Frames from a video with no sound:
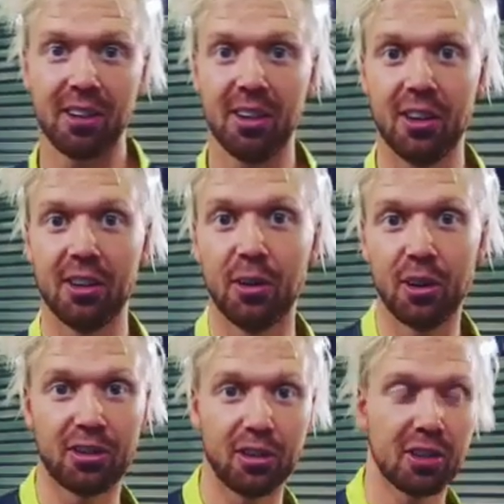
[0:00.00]
on all the
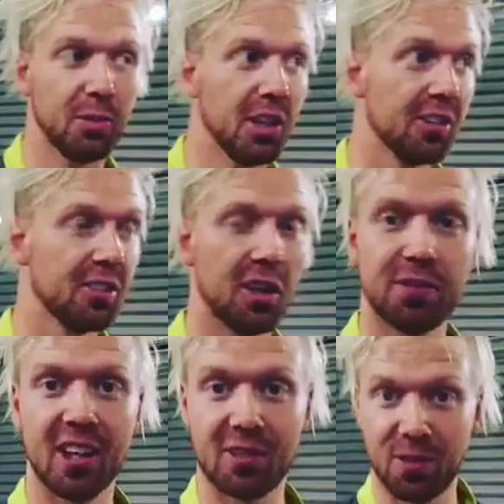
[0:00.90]
social media stuff.
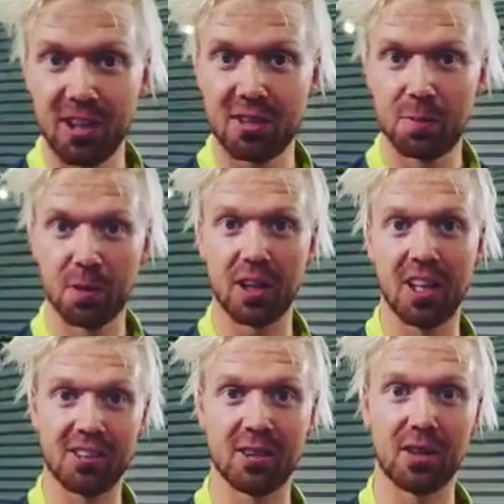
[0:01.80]
That's Facebook,
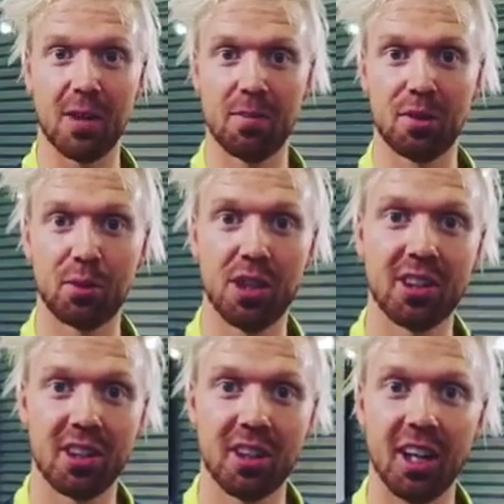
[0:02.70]
Instagram,
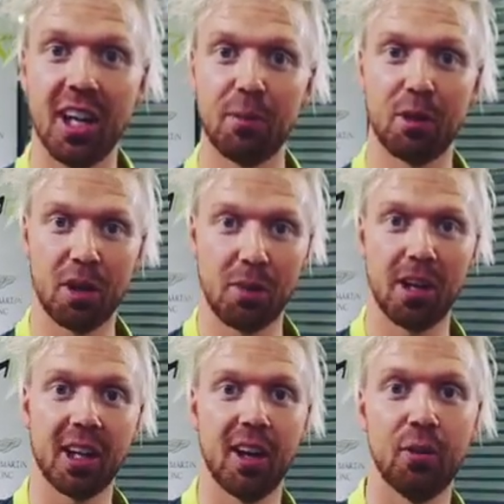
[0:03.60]
Twitter, and I'm gonna make
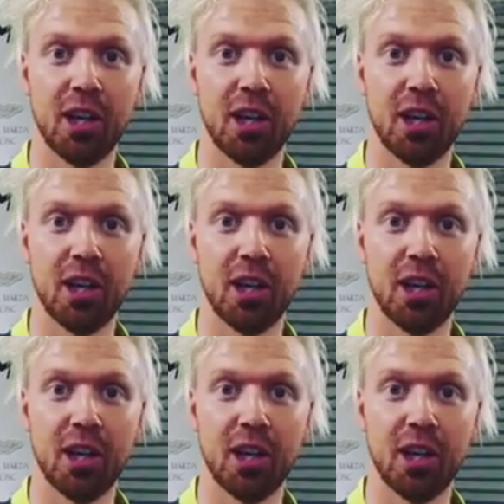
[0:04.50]
a really